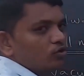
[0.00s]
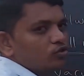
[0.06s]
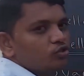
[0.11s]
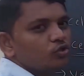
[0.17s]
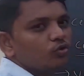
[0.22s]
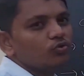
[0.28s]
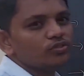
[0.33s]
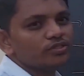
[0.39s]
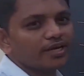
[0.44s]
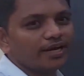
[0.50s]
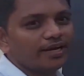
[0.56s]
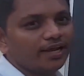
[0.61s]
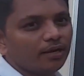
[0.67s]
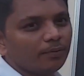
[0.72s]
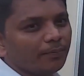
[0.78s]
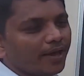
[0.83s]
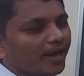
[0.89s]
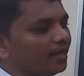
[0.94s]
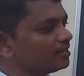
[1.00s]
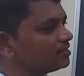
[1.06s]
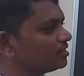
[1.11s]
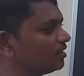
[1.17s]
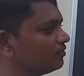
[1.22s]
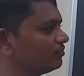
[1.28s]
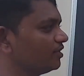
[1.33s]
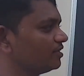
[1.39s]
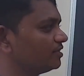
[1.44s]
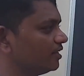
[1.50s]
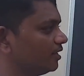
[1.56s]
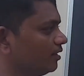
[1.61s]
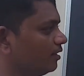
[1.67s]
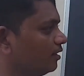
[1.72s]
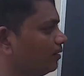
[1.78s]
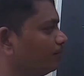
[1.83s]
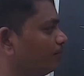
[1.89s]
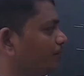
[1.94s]
suicidal bags of the
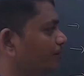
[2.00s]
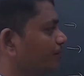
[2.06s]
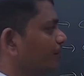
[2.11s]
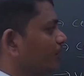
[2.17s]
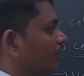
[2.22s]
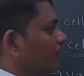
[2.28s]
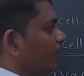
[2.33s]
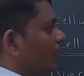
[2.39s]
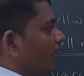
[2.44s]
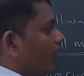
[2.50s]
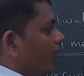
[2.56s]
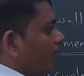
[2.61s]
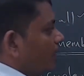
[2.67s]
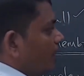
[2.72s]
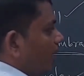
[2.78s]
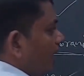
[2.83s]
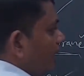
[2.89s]
cell. And